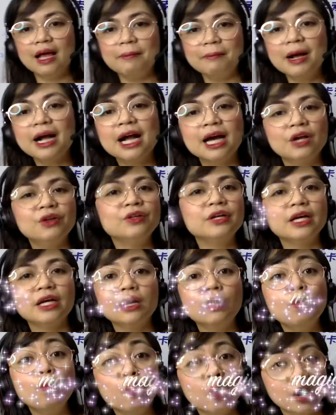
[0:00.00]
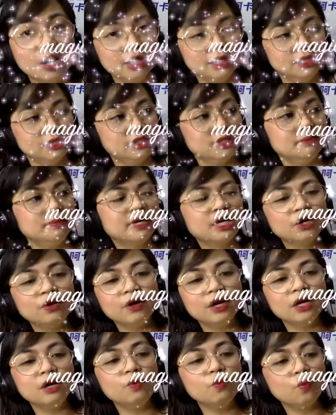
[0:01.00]
magkaroon ka ng wand.
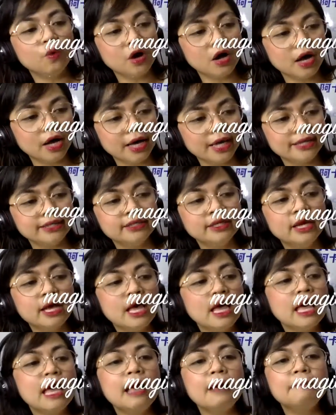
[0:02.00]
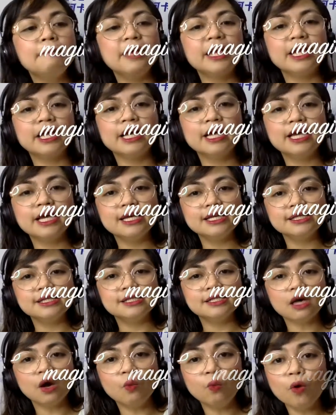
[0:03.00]
Magkaroon ka ng wand
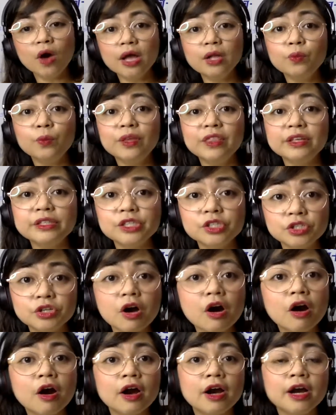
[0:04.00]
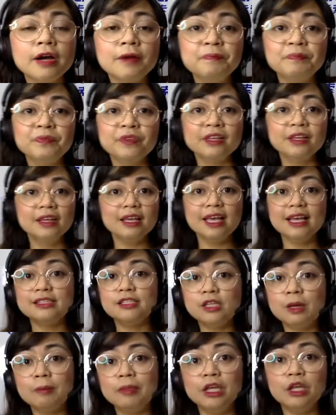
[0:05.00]
because a wand with a star is
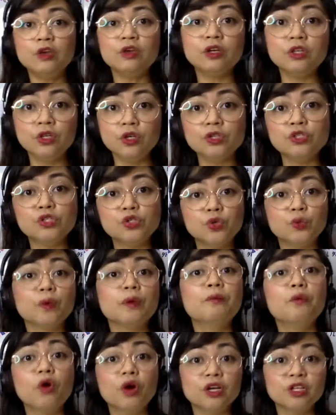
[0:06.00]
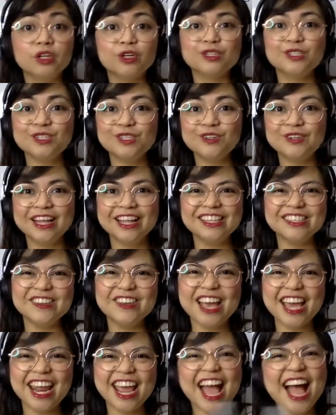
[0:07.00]
something you could use to reward your students.
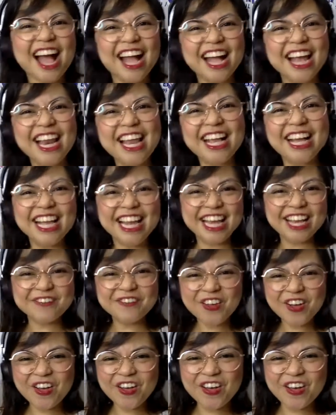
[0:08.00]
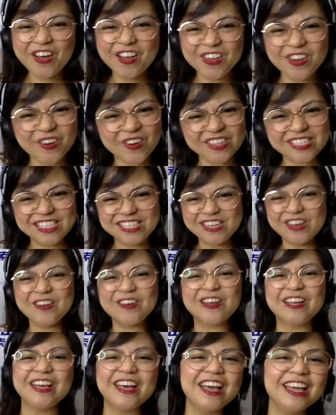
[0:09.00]
Kunyari, ang galing-galing mo! You're so
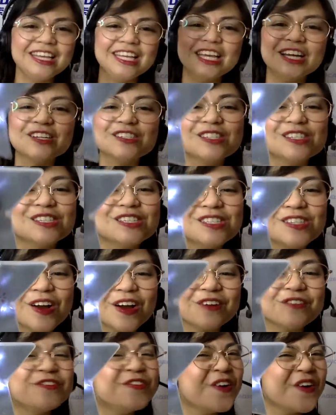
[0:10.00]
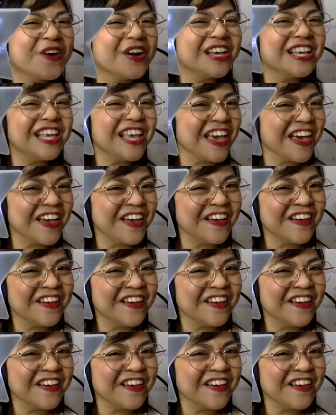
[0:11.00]
good! Here's a star for you!